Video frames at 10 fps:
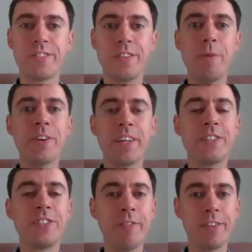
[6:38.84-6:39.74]
The
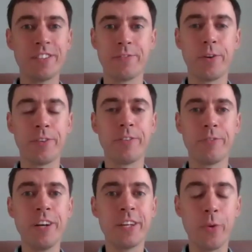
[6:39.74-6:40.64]
market in general is evolving
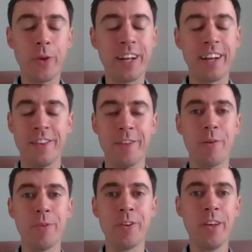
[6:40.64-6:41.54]
really quickly at the
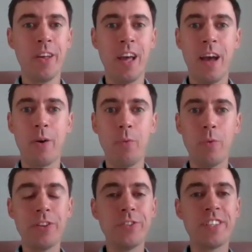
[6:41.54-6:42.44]
moment.
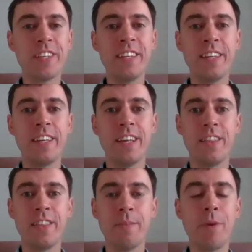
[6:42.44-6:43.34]
What do you see
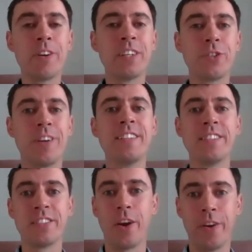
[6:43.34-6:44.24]
the market
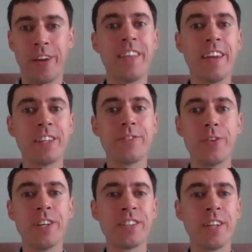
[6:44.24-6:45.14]
trends going in the next
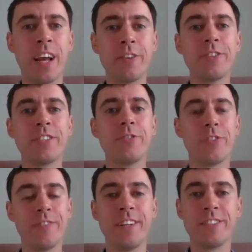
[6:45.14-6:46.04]
few years, and how do you see
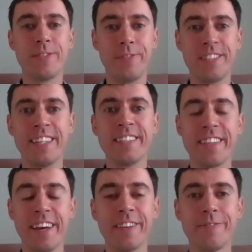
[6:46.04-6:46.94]
DriveNets fitting
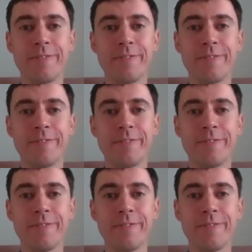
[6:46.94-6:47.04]
into that?